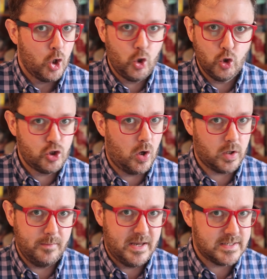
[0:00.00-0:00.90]
good
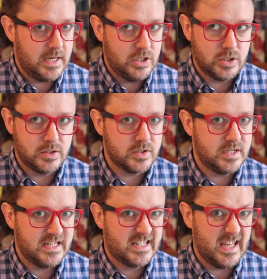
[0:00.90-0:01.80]
documentation doesn't
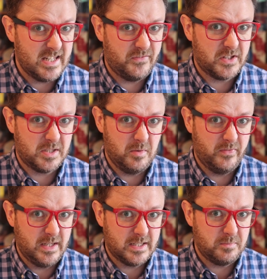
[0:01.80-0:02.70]
exist for some of
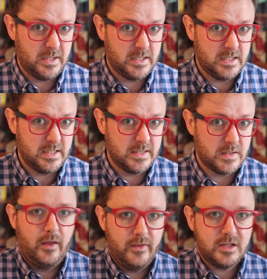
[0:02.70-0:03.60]
these species.
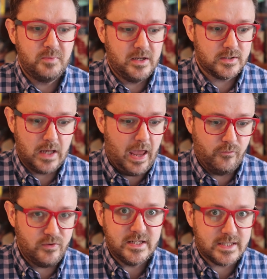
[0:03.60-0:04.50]
And that's because
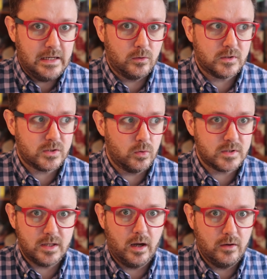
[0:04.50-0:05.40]
every single source
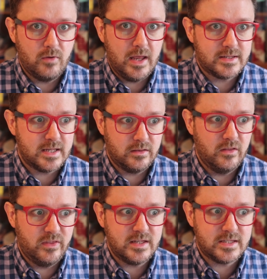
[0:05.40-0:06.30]
that I read said
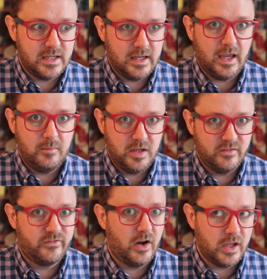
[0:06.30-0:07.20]
that this thing came here
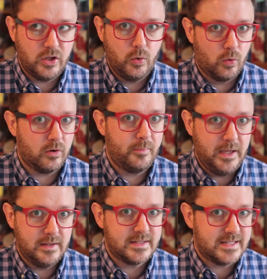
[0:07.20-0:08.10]
via
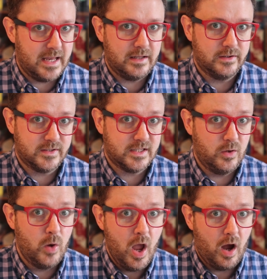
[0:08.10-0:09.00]
European settlers.
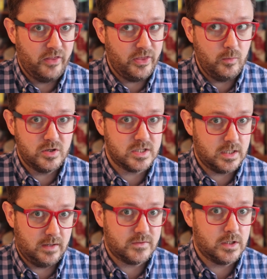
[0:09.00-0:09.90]
So I think we're just
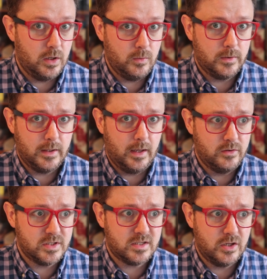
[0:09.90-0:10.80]
going to have to go with it and
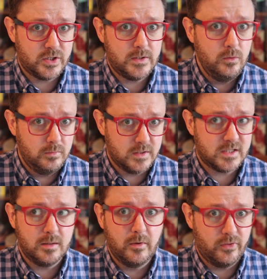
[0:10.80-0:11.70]
just assume that
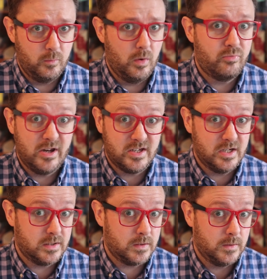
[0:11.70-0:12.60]
some of them were
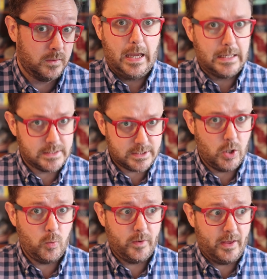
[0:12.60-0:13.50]
British. And
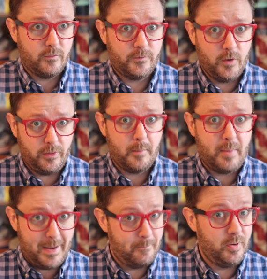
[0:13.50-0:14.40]
so without further
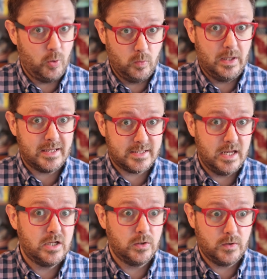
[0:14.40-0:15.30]
bamboo, let's
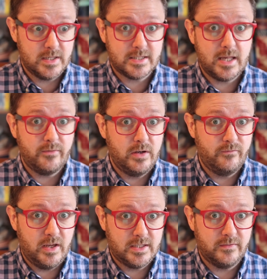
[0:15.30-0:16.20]
take a look at 7
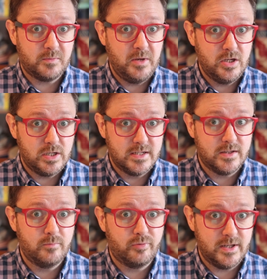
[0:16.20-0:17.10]
invasive species
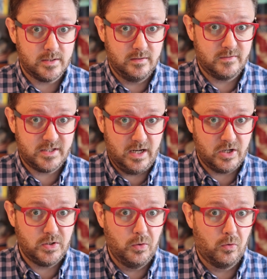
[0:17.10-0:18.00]
that
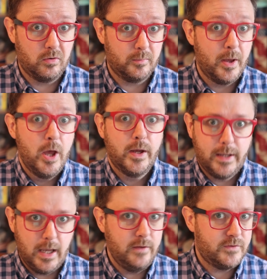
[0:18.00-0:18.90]
Britain/Europe
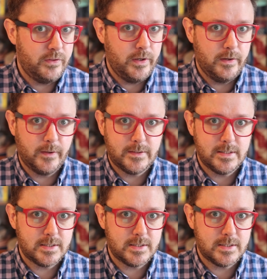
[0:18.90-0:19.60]
gave to the United